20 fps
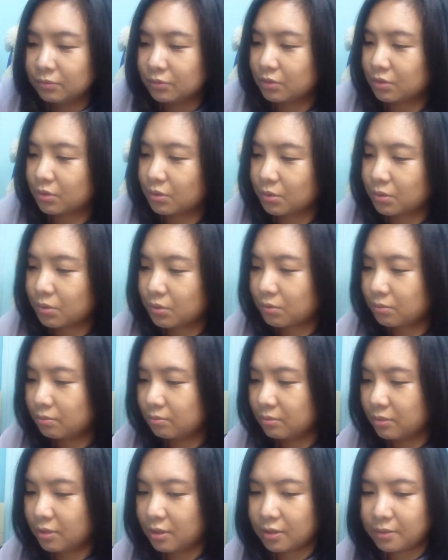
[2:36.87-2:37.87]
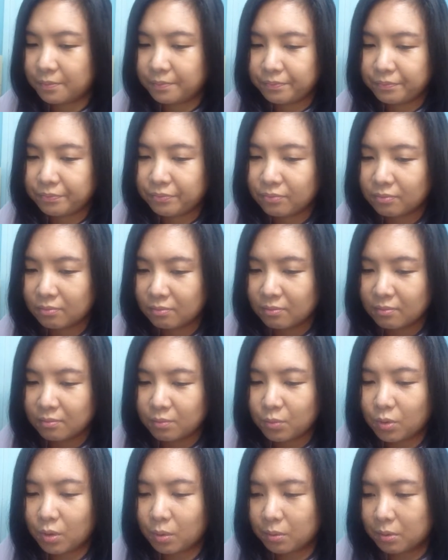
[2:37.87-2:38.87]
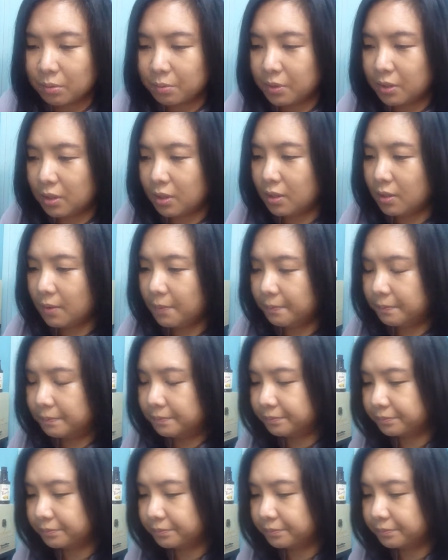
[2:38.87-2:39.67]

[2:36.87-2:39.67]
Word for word: so yeah probably